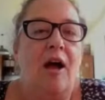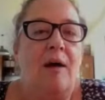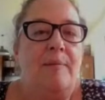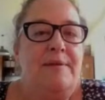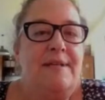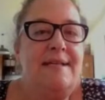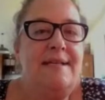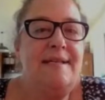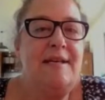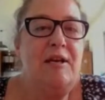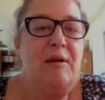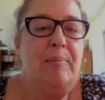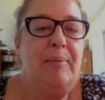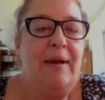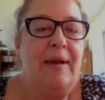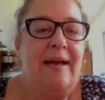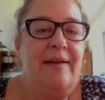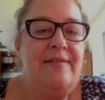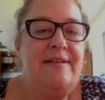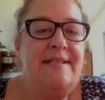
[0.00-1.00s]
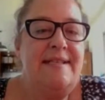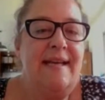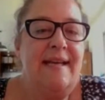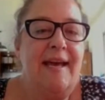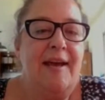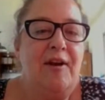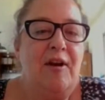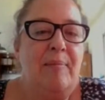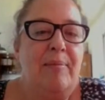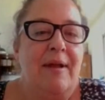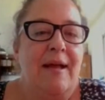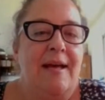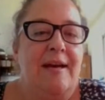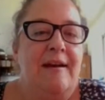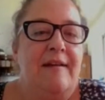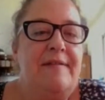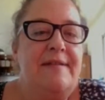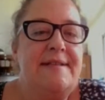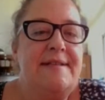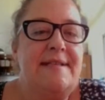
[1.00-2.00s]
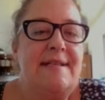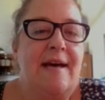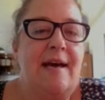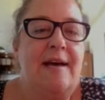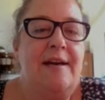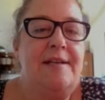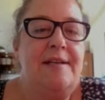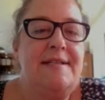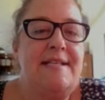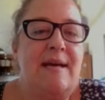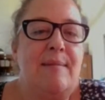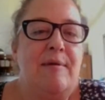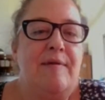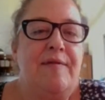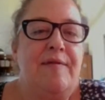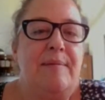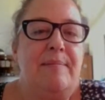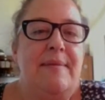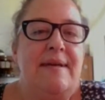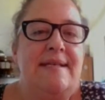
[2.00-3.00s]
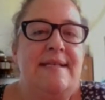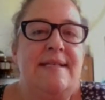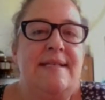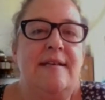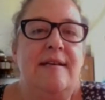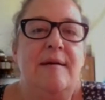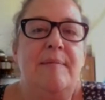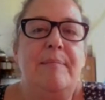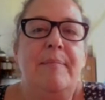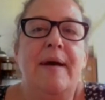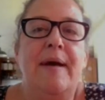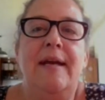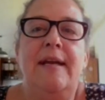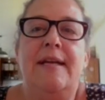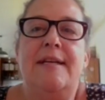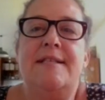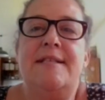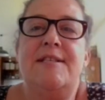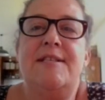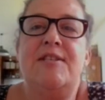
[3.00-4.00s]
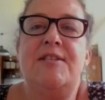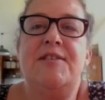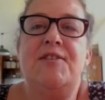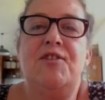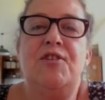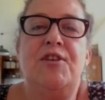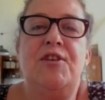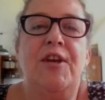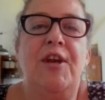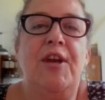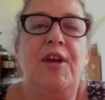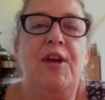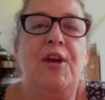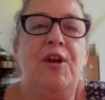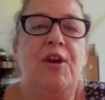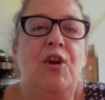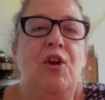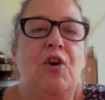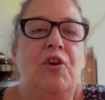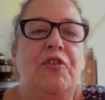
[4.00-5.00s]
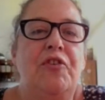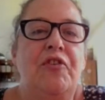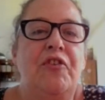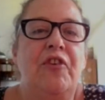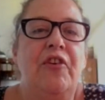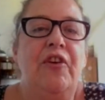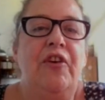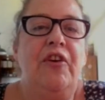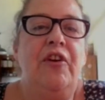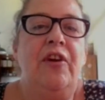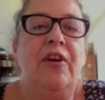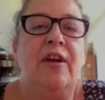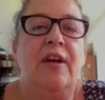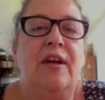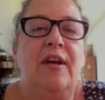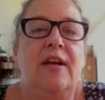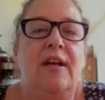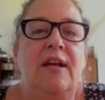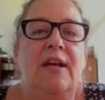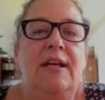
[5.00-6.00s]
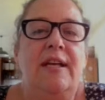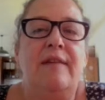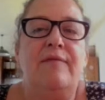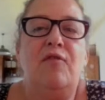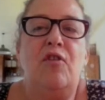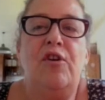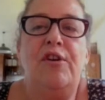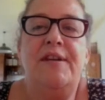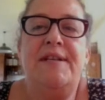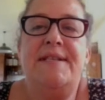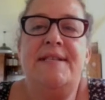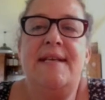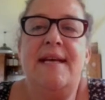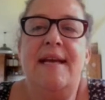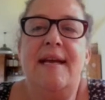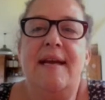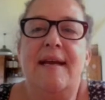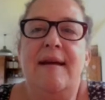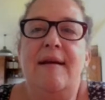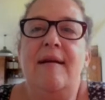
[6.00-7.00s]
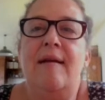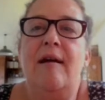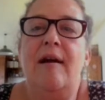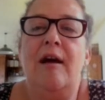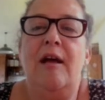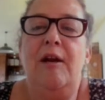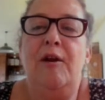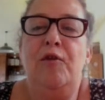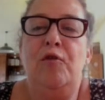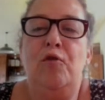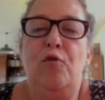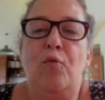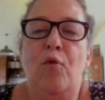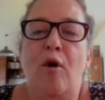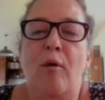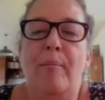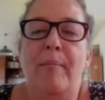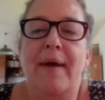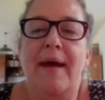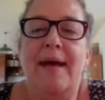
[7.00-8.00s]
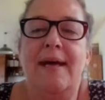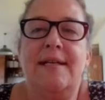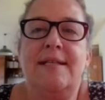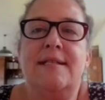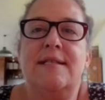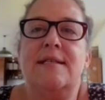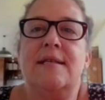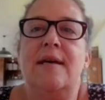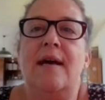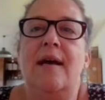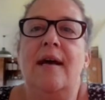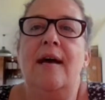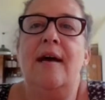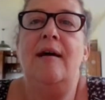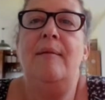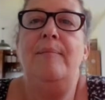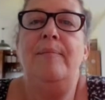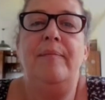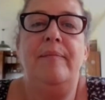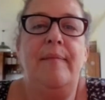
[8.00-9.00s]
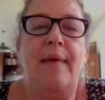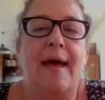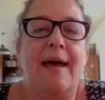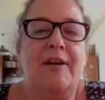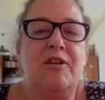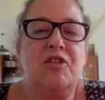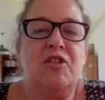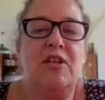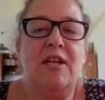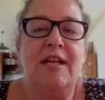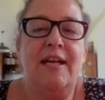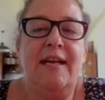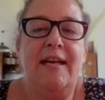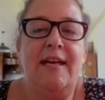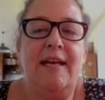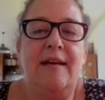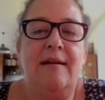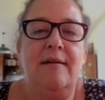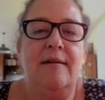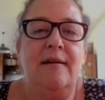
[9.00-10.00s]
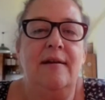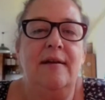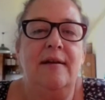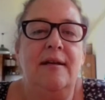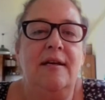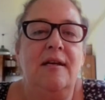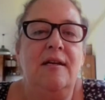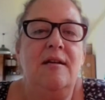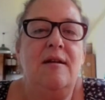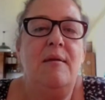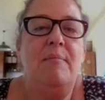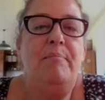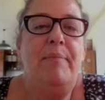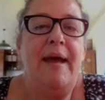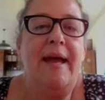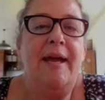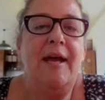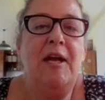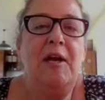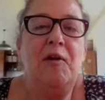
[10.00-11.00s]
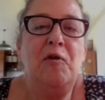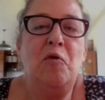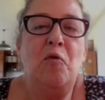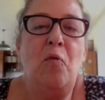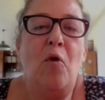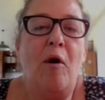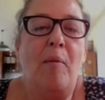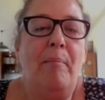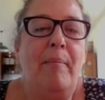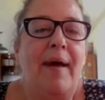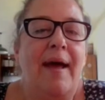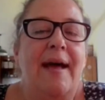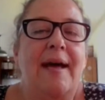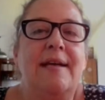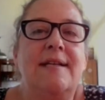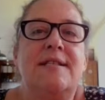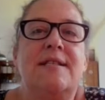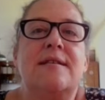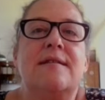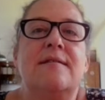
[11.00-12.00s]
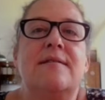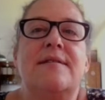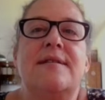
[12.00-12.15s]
I'm just going to play this again. I played it at the start and some of you missed it, but it's just too cute not to. You've got to see a little wombat actually being a little wombat.